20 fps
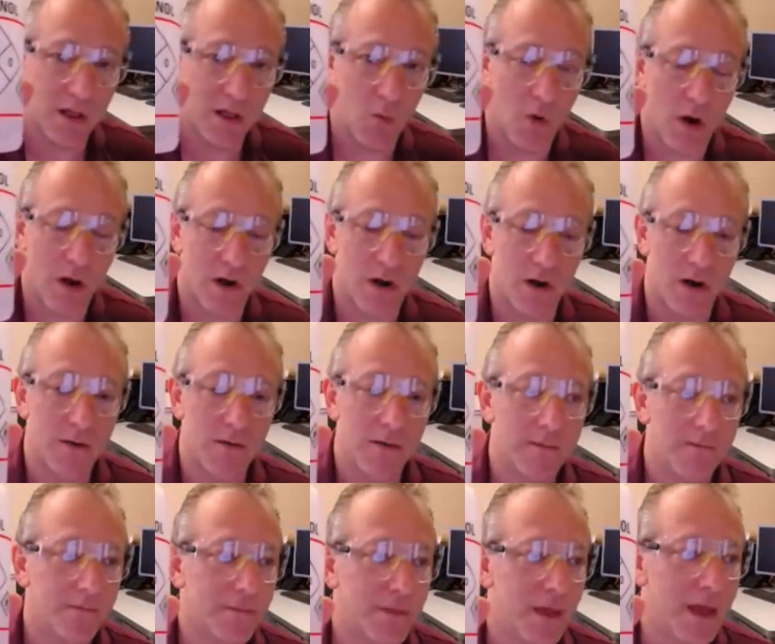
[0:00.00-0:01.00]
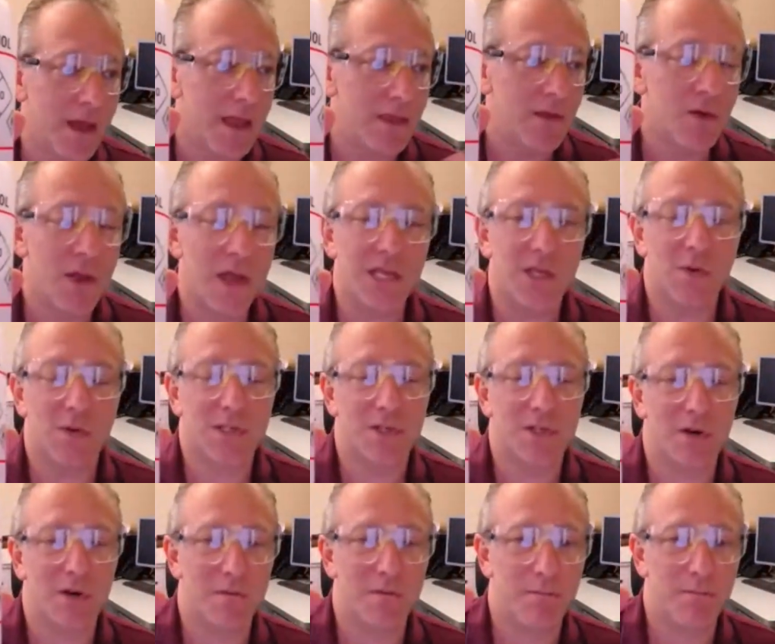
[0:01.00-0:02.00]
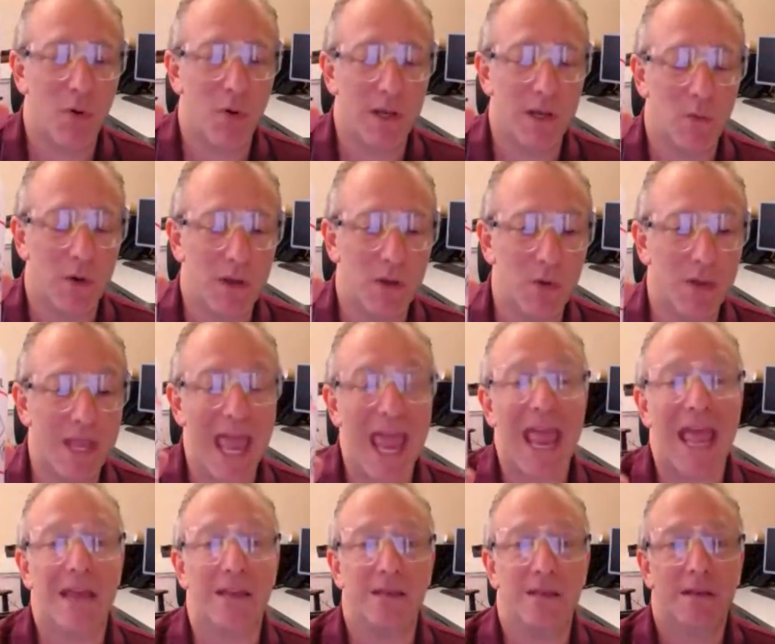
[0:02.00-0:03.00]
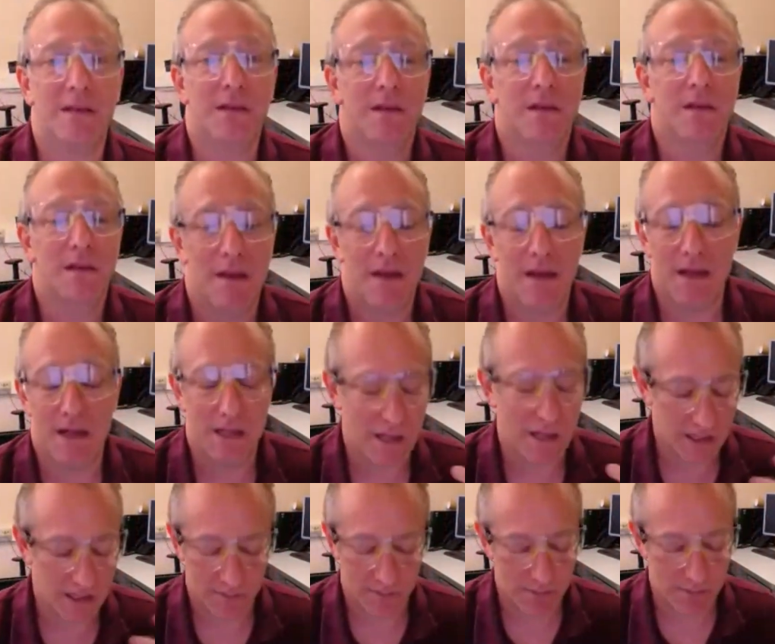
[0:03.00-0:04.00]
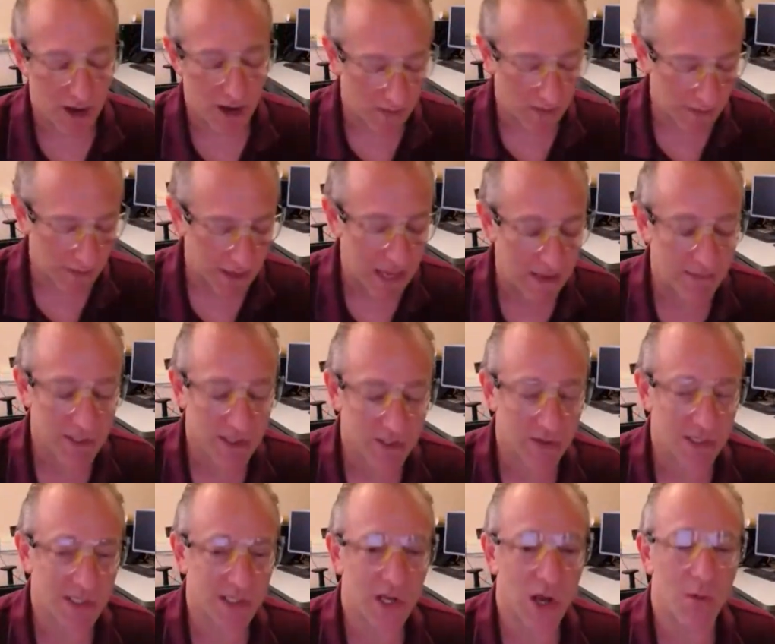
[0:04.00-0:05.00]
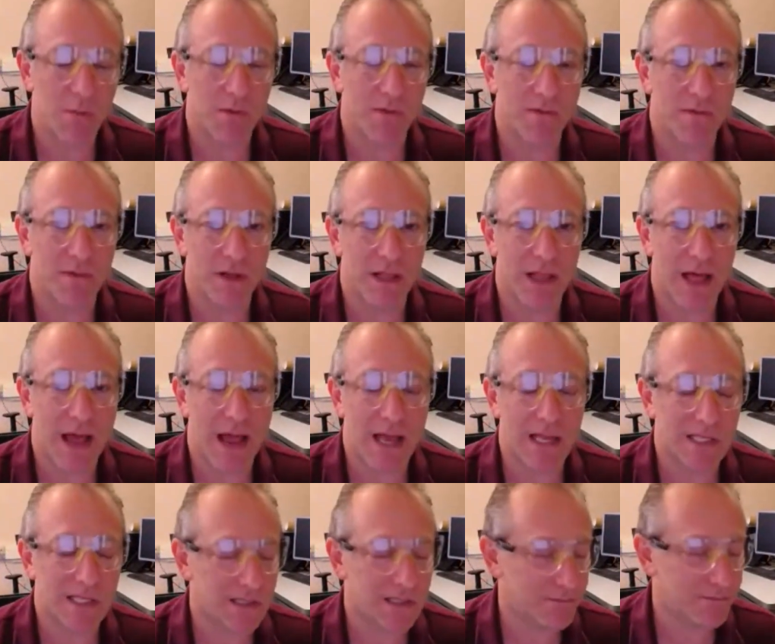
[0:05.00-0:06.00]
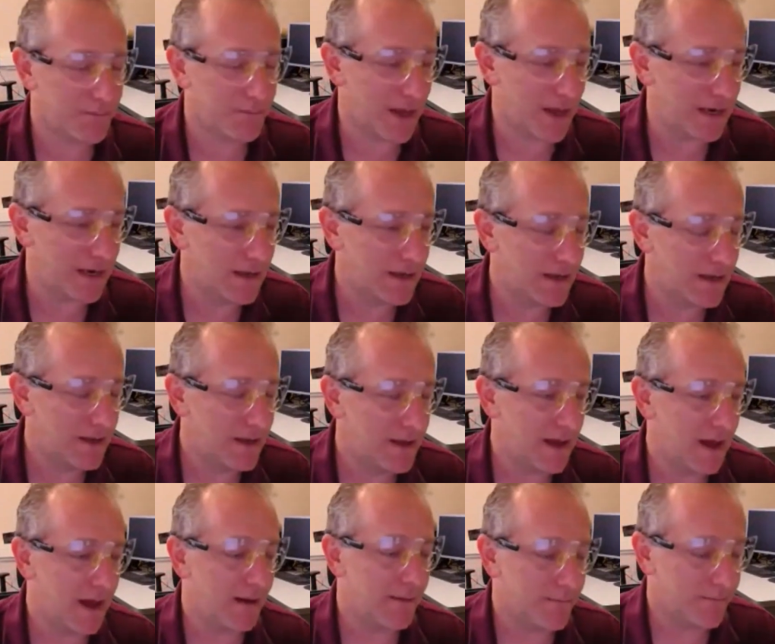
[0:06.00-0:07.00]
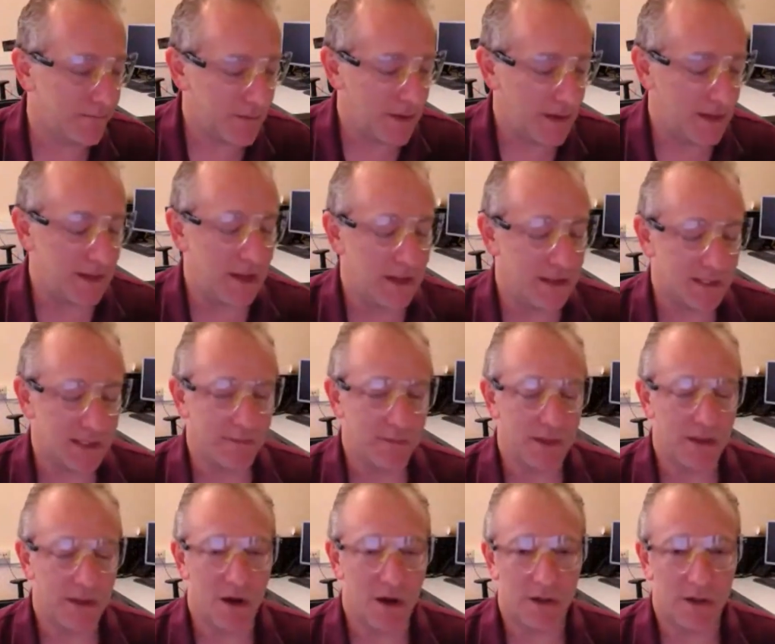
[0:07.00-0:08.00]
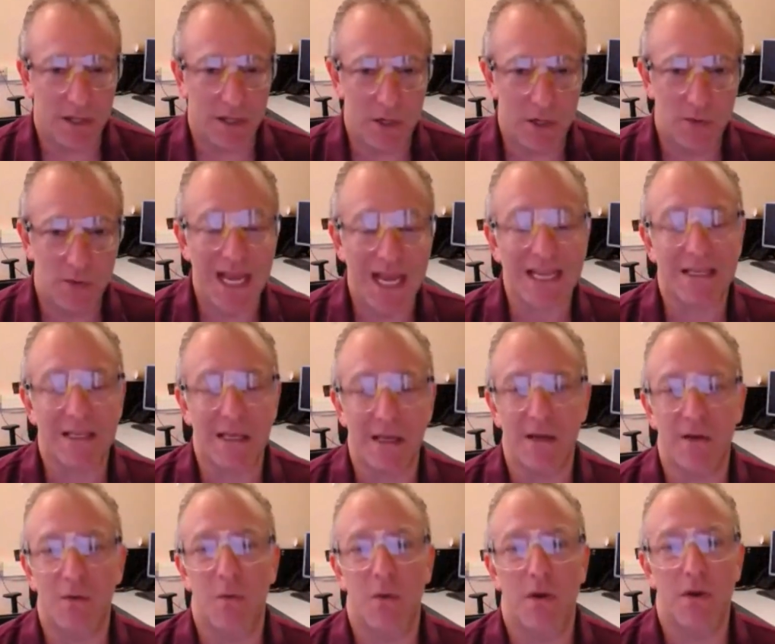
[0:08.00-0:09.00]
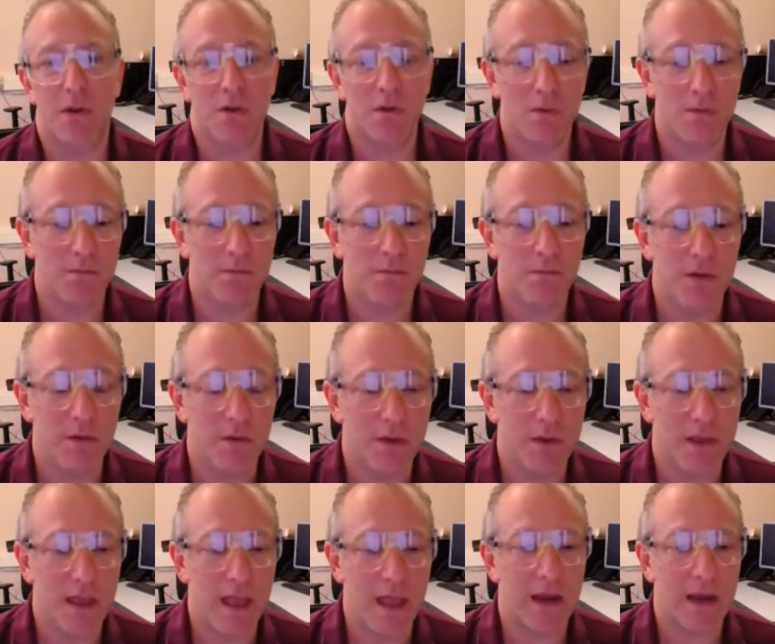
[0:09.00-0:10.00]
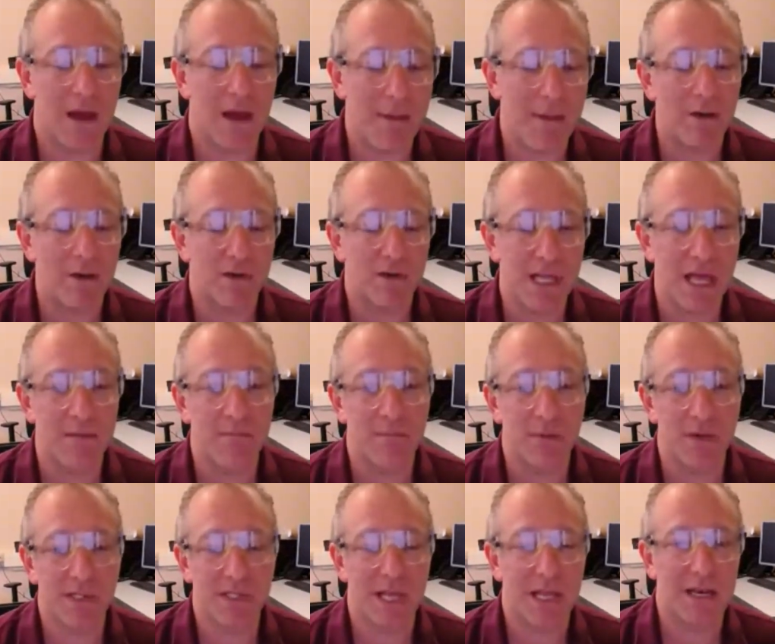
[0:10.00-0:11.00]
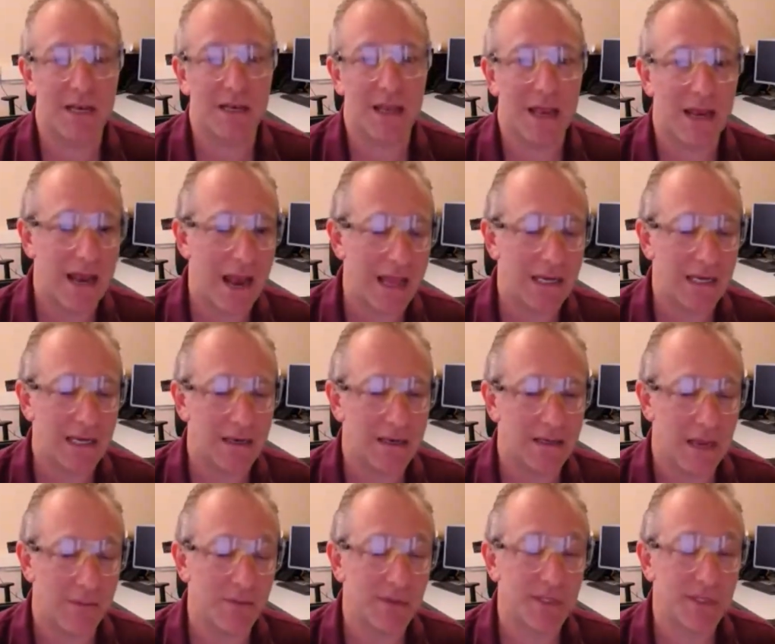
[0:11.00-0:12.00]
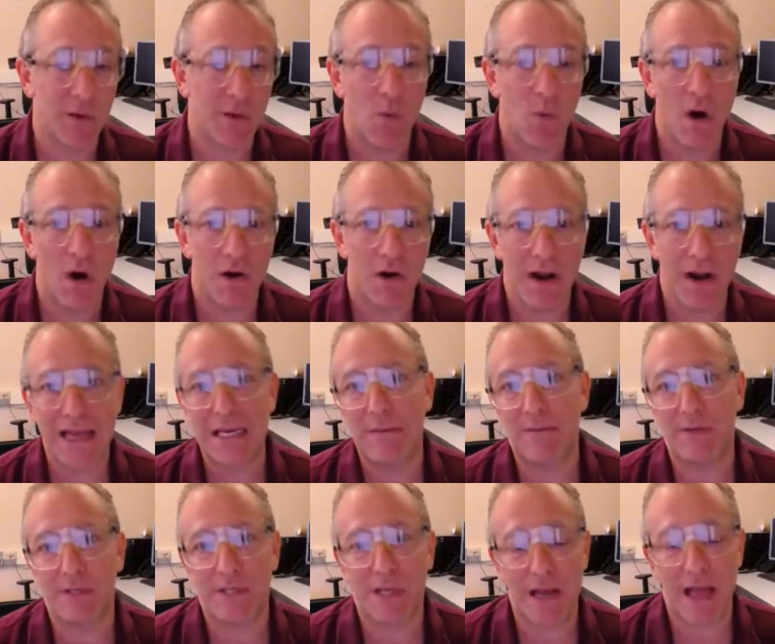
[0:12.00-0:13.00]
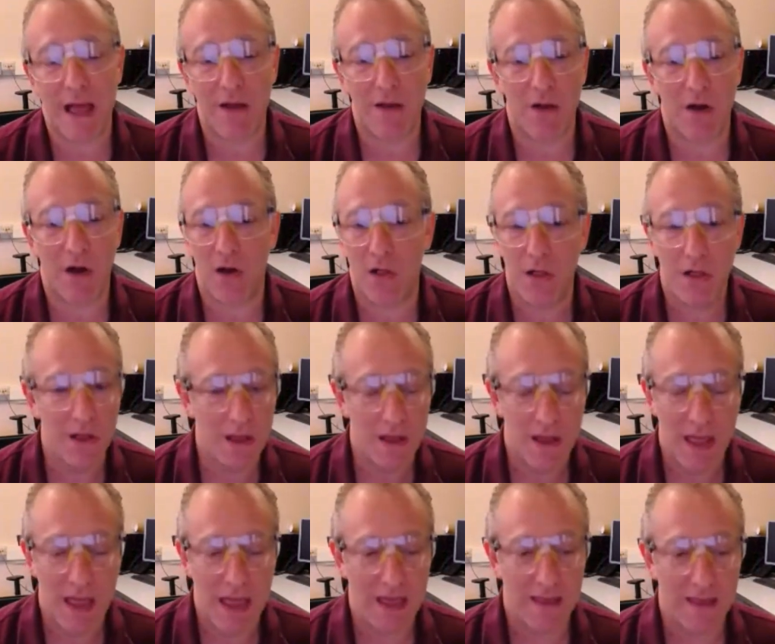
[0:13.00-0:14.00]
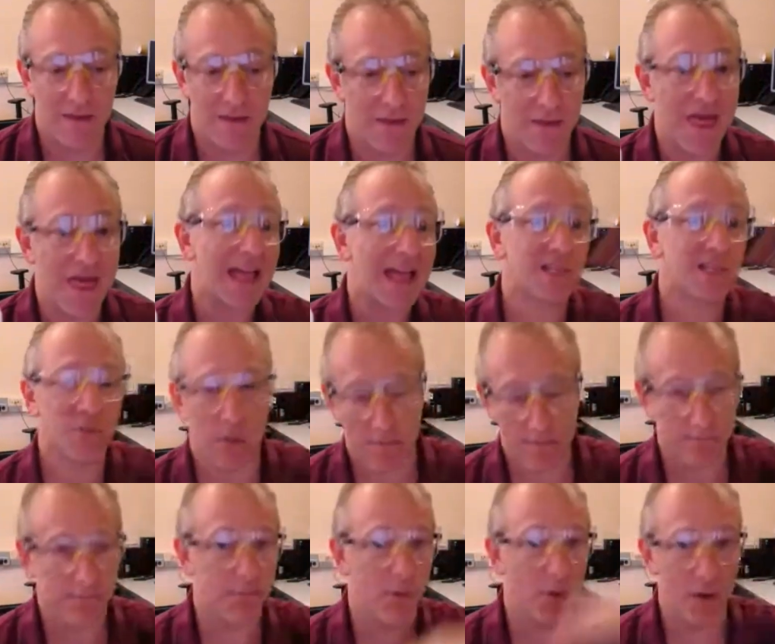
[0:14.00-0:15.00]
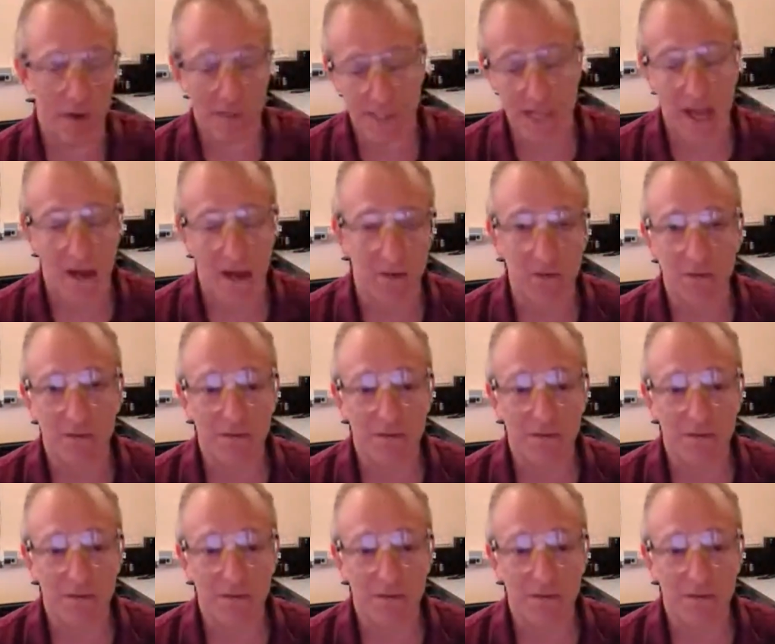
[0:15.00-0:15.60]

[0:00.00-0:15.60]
in water uh, you get to a certain point where you can't uh, it's beyond the chemistry scope of the class but um, it, it's something called a eutectic where you you get about 10% 10% water 90% alcohol and that's what boils out